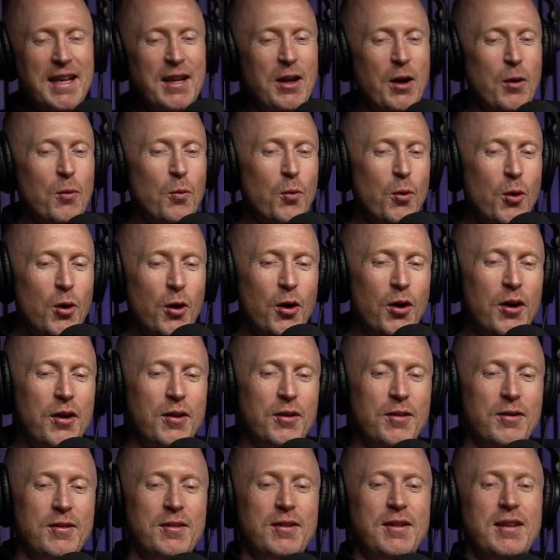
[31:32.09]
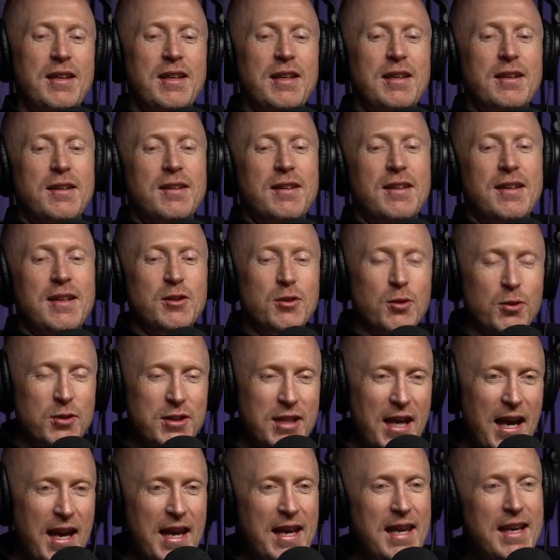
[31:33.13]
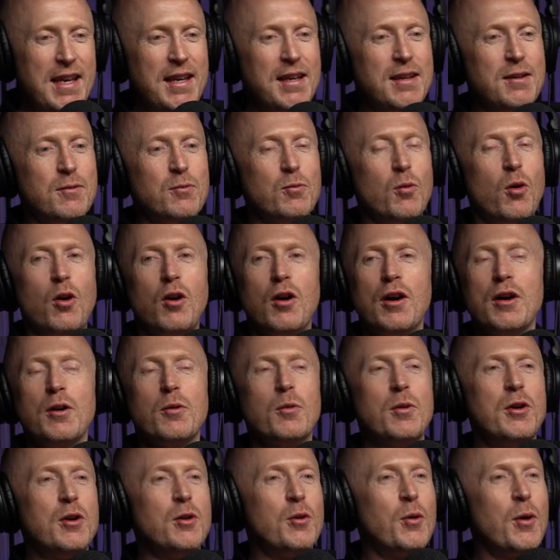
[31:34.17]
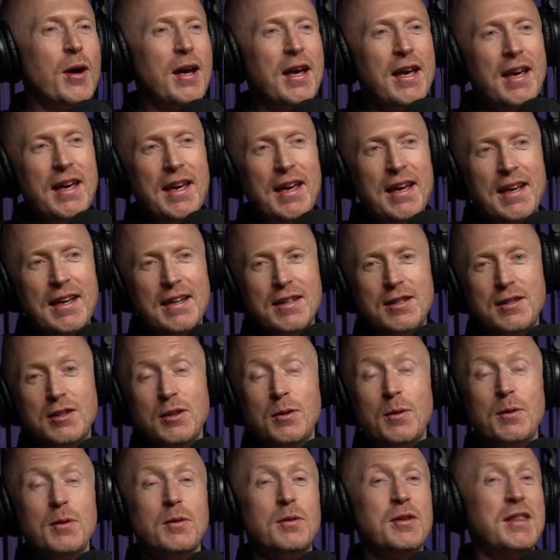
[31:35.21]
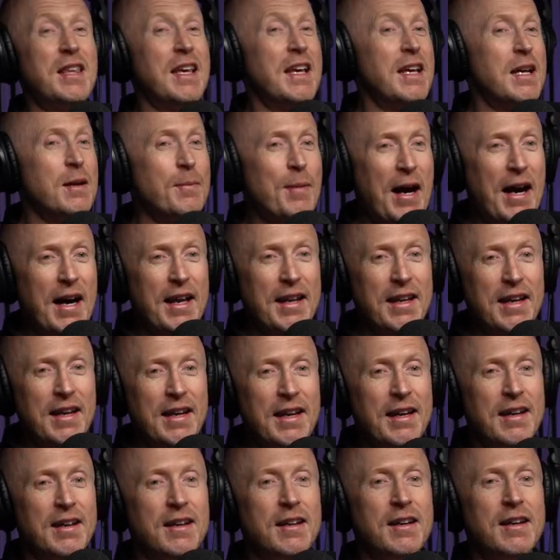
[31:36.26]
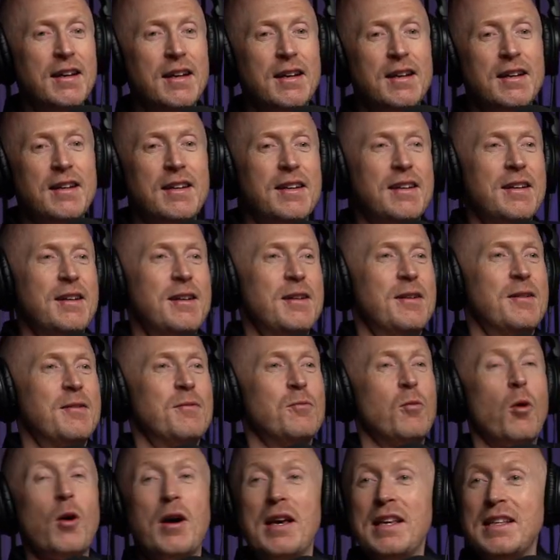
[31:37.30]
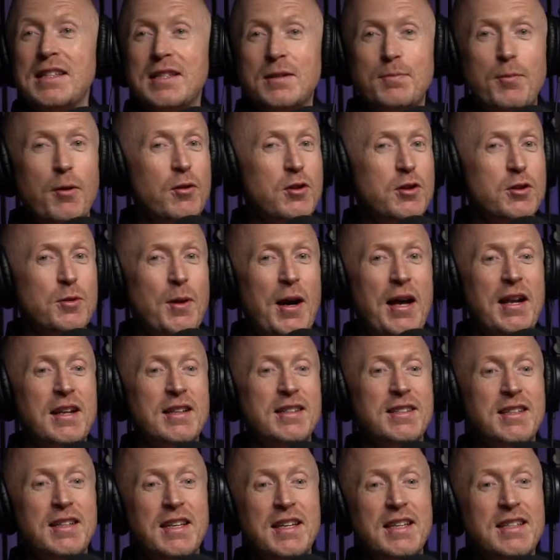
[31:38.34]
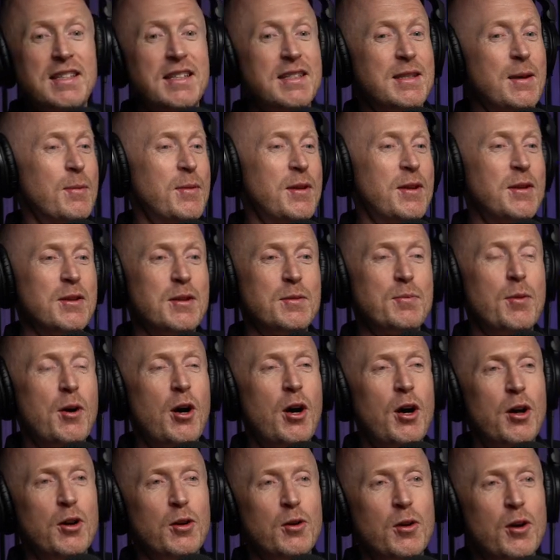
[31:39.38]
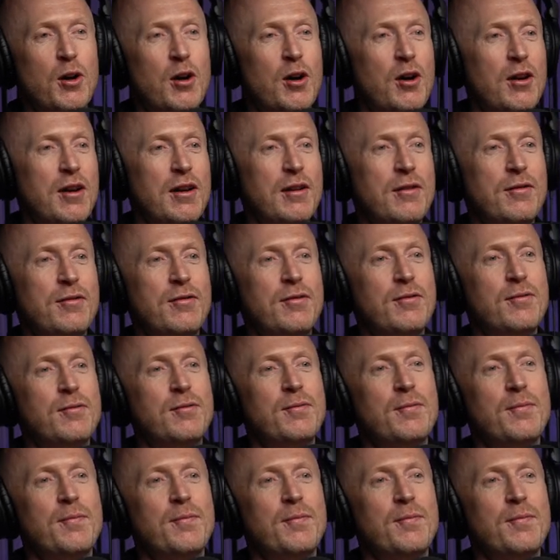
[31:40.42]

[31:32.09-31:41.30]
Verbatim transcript: Like what is your take? Why are we all here? Do you think about it? What is spirituality? Is it something that's part of your life?